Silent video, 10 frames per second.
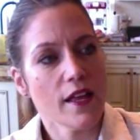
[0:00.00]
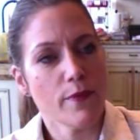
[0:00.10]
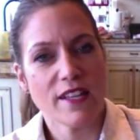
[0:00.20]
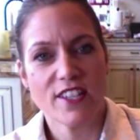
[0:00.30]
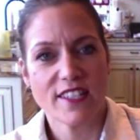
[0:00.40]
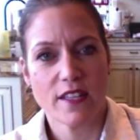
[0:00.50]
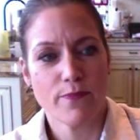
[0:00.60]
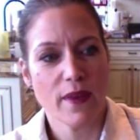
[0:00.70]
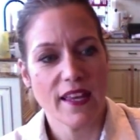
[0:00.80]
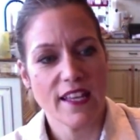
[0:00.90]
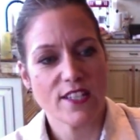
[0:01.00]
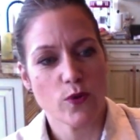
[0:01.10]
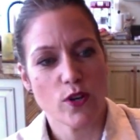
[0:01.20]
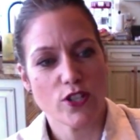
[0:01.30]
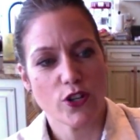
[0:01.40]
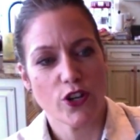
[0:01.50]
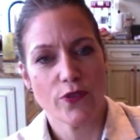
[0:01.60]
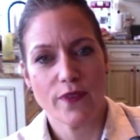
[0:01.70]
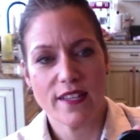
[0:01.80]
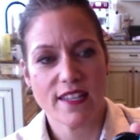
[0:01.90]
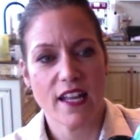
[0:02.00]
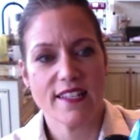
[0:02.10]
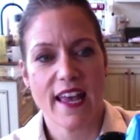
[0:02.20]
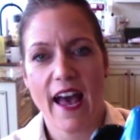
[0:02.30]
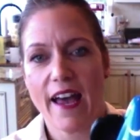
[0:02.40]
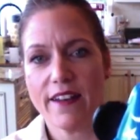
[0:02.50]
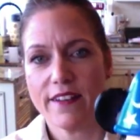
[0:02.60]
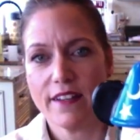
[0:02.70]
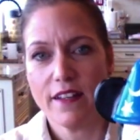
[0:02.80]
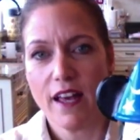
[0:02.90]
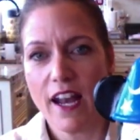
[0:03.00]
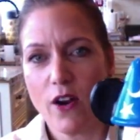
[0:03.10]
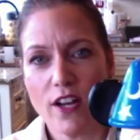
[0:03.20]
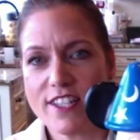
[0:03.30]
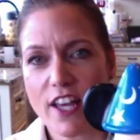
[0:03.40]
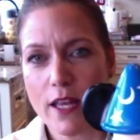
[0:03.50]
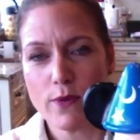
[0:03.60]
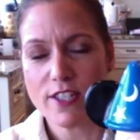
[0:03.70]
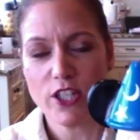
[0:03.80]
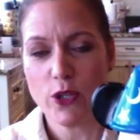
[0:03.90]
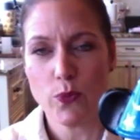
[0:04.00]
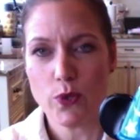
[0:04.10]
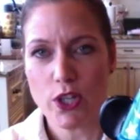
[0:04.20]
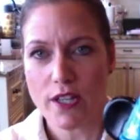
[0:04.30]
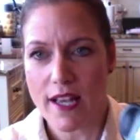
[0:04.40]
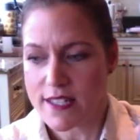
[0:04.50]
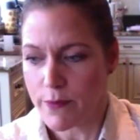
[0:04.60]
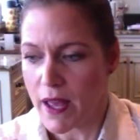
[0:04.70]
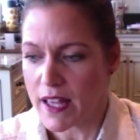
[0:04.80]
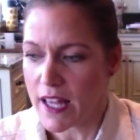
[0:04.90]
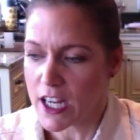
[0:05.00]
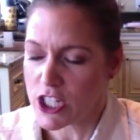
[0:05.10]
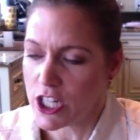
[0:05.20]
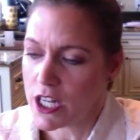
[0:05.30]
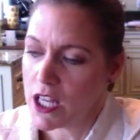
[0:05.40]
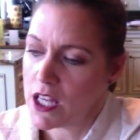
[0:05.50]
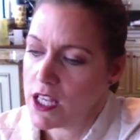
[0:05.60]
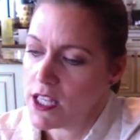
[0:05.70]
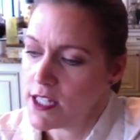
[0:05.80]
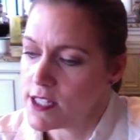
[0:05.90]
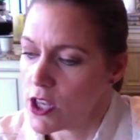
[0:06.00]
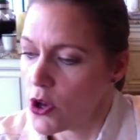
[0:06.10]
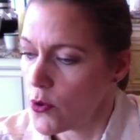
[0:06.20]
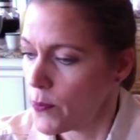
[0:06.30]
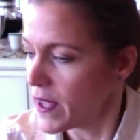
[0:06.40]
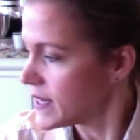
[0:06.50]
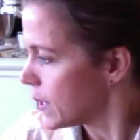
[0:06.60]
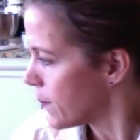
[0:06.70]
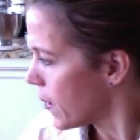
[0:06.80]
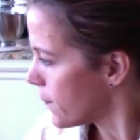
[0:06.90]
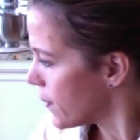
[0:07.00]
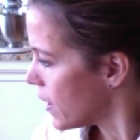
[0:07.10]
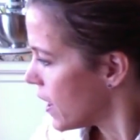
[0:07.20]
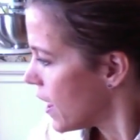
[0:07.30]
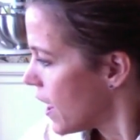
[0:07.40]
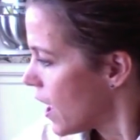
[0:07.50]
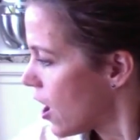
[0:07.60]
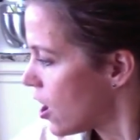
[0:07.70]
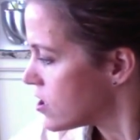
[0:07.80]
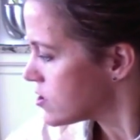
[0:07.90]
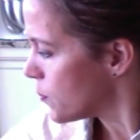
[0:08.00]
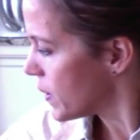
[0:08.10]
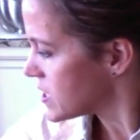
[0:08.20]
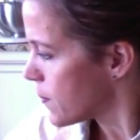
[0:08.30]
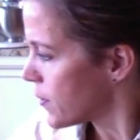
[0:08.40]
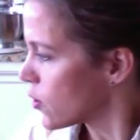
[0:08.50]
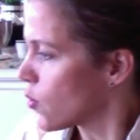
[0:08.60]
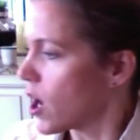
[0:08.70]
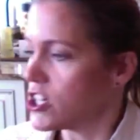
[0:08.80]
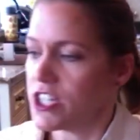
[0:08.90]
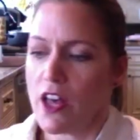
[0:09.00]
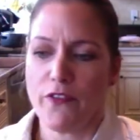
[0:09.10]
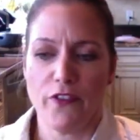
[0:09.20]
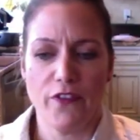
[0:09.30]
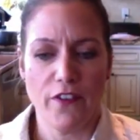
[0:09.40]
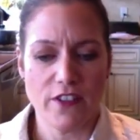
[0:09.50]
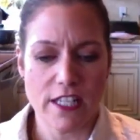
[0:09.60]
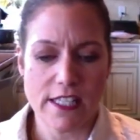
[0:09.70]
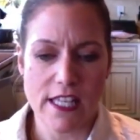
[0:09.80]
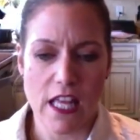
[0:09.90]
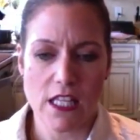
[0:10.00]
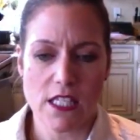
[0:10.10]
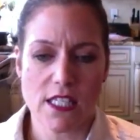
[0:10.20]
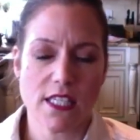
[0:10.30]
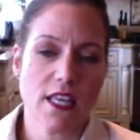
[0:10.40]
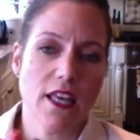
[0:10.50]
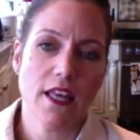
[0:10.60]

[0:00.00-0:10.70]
It's just the Mickey saucer. He's got his hat. I don't know. I just thought he was cute and would look nice in my collection. So picked him up. Also picked up at a garage sale for 50 cents.